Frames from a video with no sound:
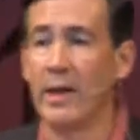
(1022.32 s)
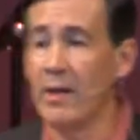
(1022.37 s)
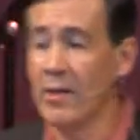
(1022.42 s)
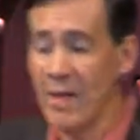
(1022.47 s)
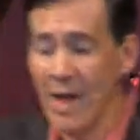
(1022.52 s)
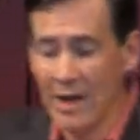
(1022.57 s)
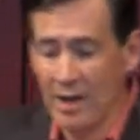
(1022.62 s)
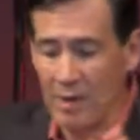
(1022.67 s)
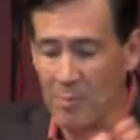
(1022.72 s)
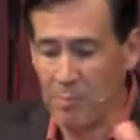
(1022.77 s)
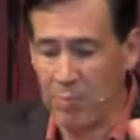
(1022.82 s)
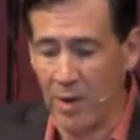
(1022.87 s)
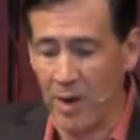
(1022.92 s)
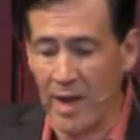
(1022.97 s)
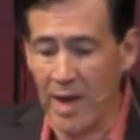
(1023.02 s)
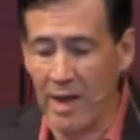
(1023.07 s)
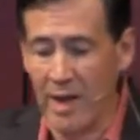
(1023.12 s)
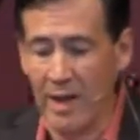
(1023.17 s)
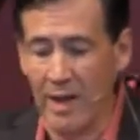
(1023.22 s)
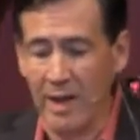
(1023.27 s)
He's not
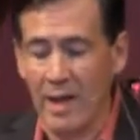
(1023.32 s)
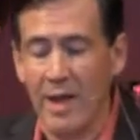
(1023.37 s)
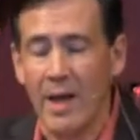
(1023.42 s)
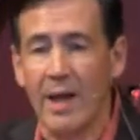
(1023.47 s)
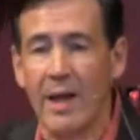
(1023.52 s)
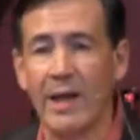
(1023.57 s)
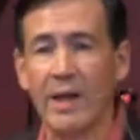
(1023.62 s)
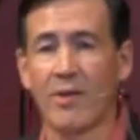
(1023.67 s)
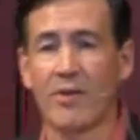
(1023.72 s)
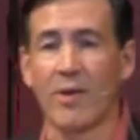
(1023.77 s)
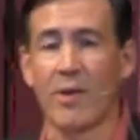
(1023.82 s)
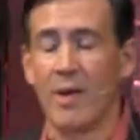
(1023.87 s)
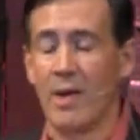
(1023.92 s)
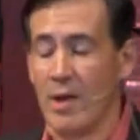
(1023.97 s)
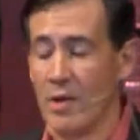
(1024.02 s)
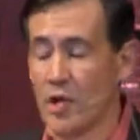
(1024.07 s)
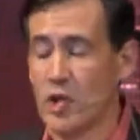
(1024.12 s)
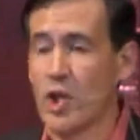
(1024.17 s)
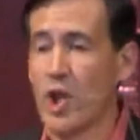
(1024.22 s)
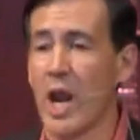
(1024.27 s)
complaining, he's
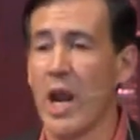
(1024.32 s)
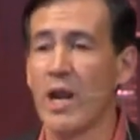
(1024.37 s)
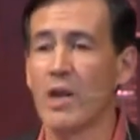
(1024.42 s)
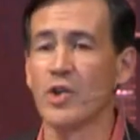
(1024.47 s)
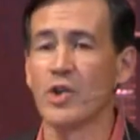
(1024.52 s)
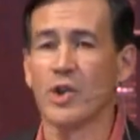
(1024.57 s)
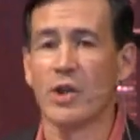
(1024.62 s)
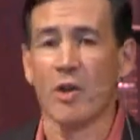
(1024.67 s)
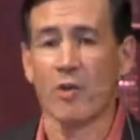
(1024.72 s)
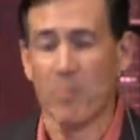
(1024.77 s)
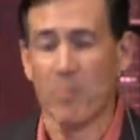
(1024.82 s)
changed